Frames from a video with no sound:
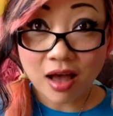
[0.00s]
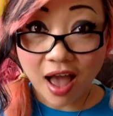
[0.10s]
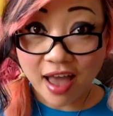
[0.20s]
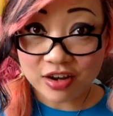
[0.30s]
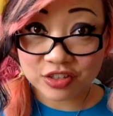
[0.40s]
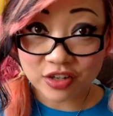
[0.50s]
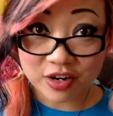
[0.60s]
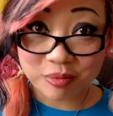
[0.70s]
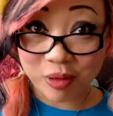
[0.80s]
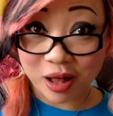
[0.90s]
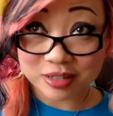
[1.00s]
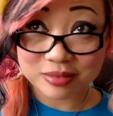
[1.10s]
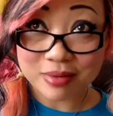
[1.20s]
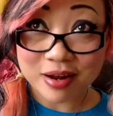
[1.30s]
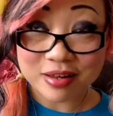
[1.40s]
I actually already blogged
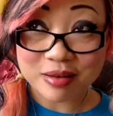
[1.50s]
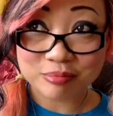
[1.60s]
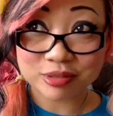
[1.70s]
about it,